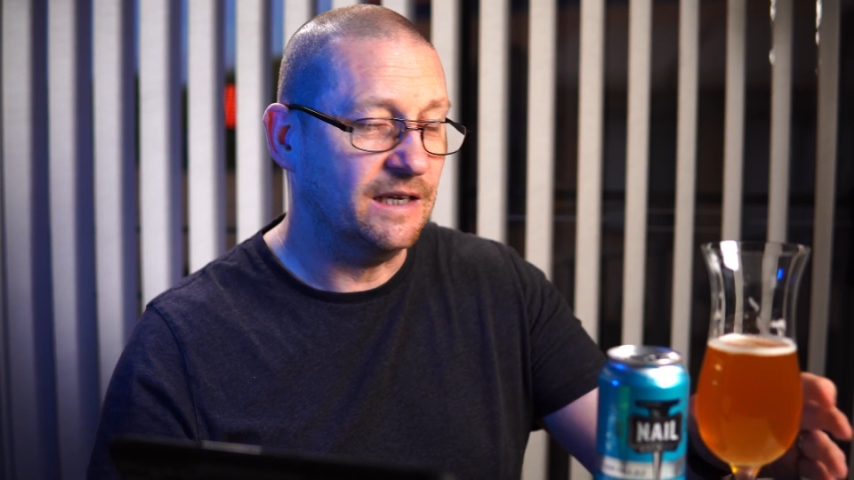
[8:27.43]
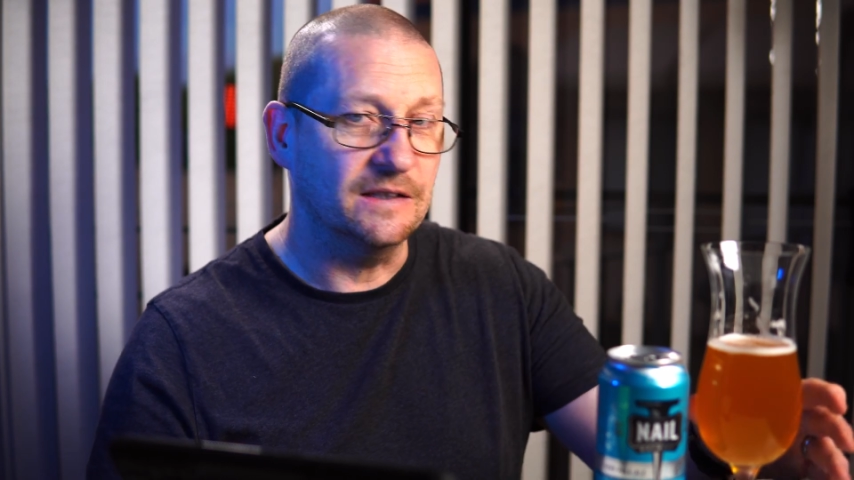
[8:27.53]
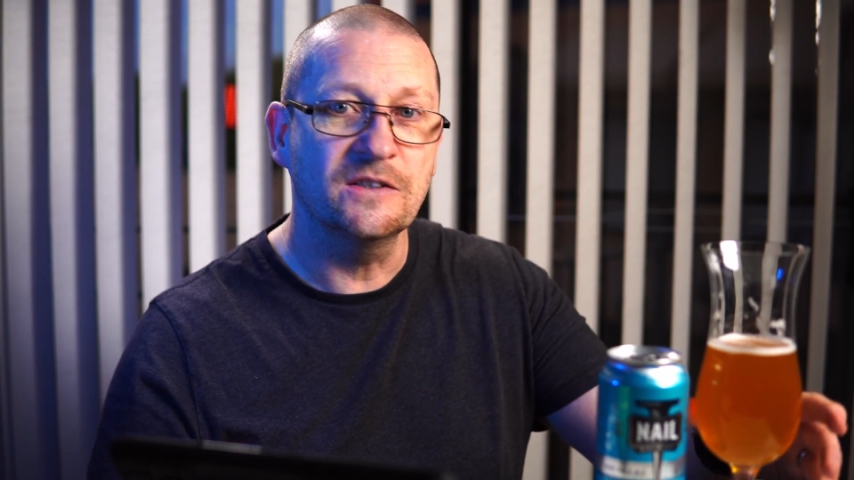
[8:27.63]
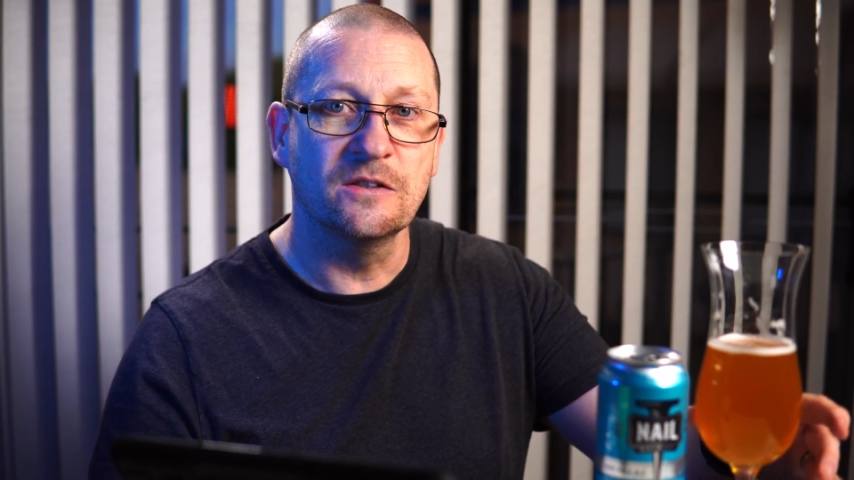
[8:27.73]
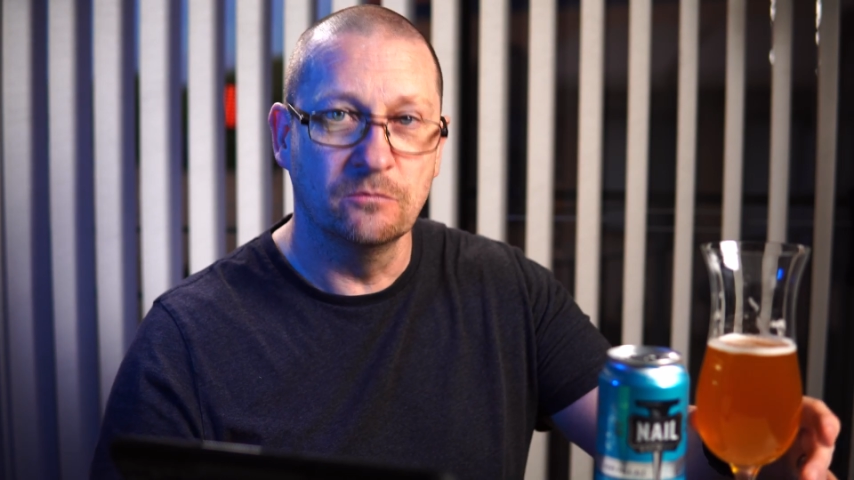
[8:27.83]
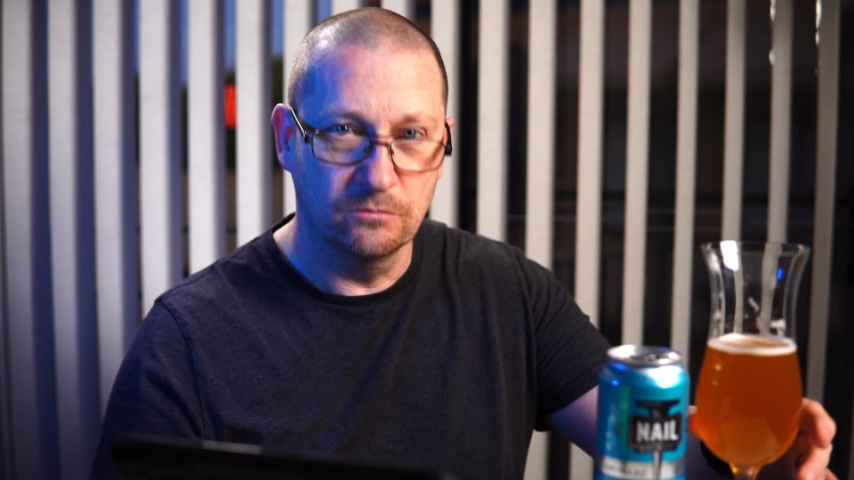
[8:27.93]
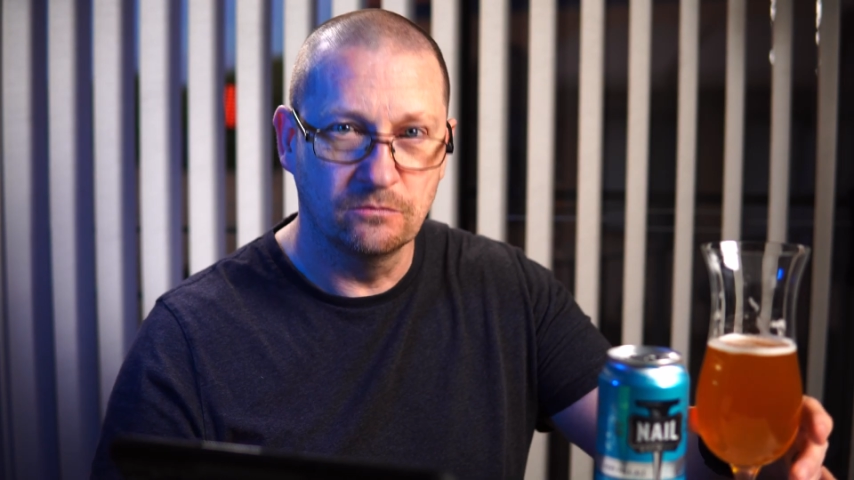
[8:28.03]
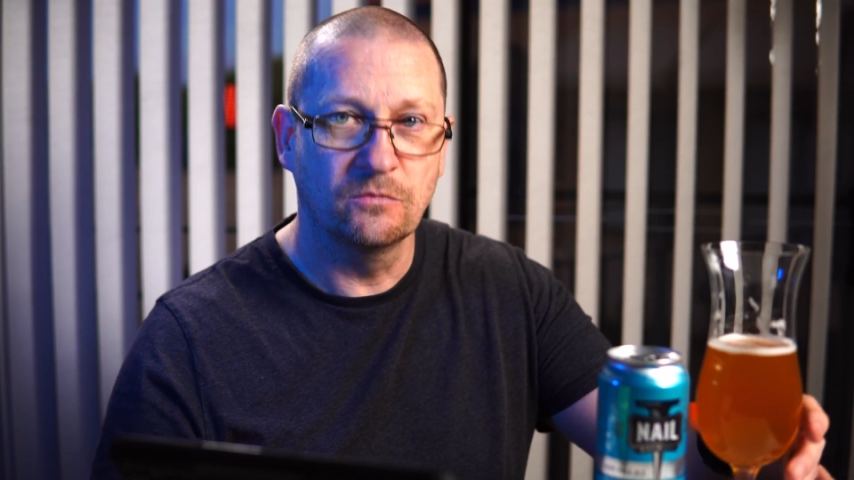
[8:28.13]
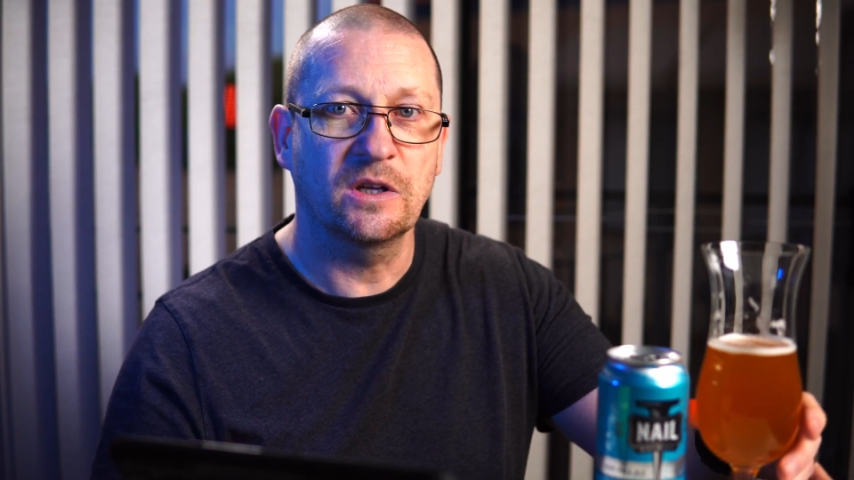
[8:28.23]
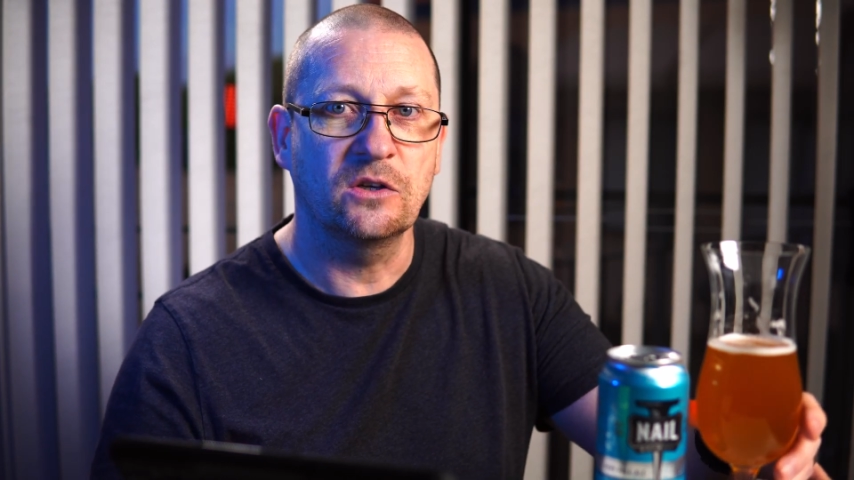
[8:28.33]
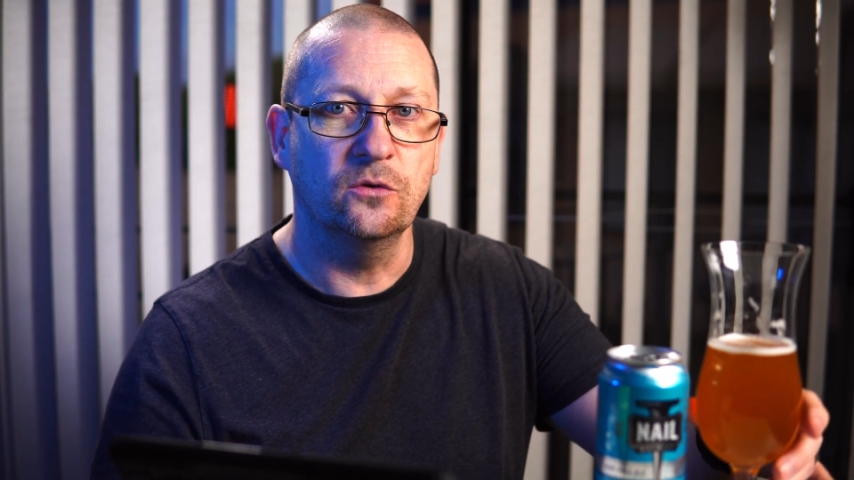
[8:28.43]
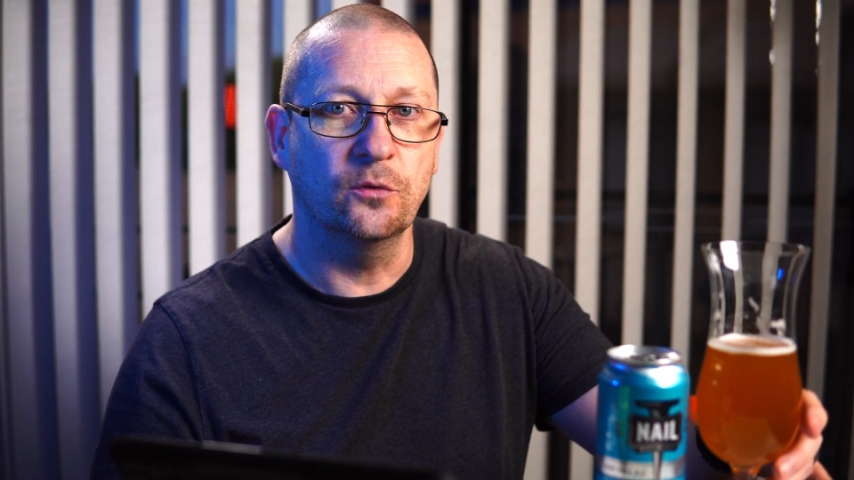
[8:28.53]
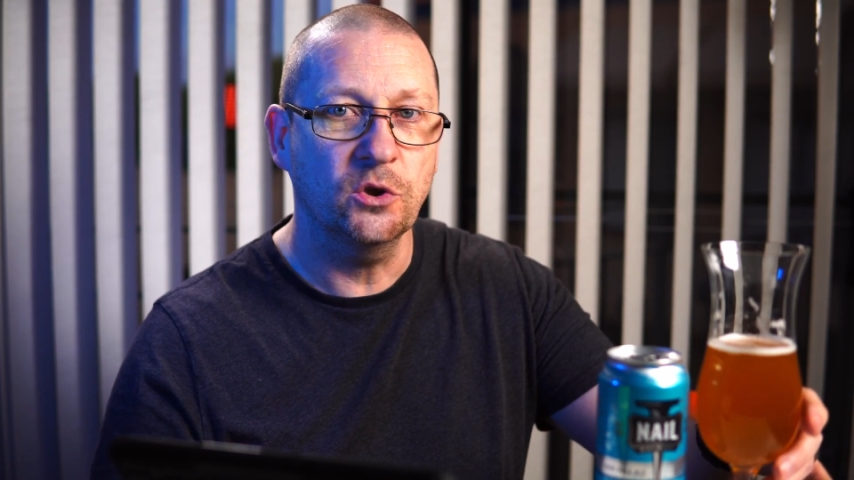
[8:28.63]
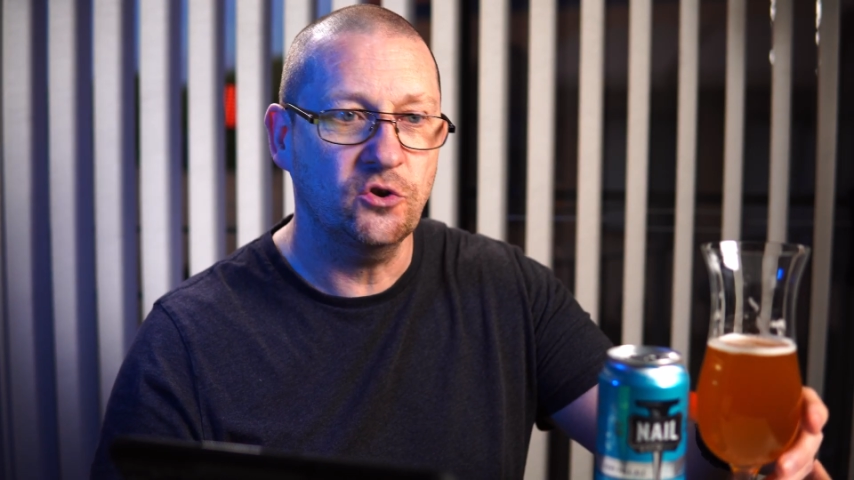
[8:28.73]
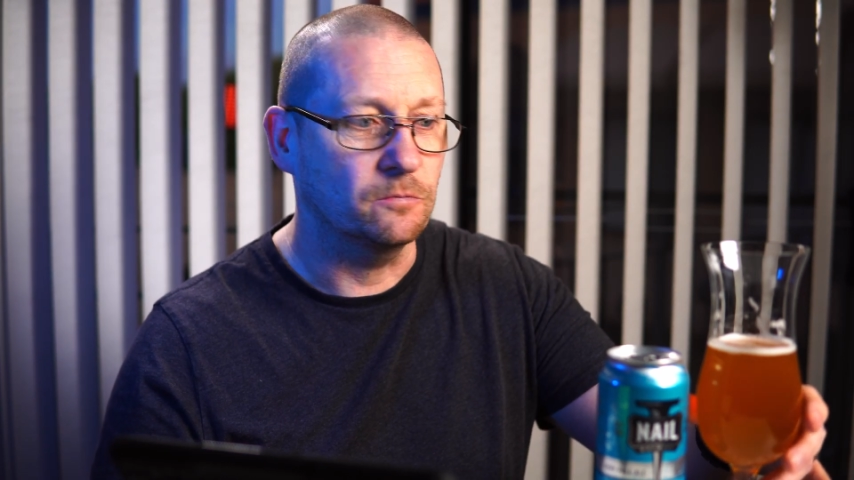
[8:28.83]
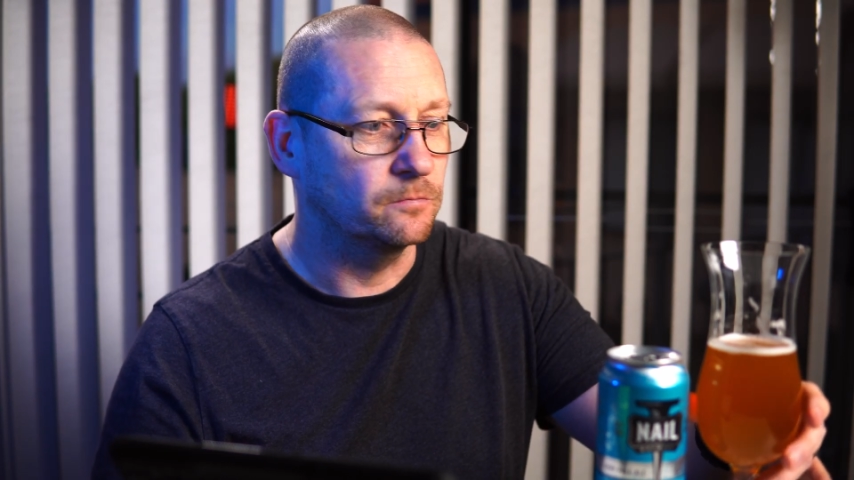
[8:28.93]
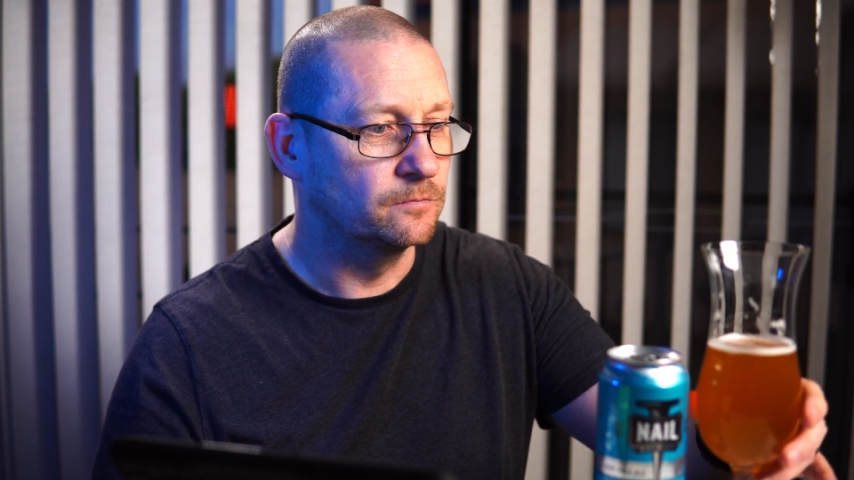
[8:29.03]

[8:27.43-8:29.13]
and thank you for watching.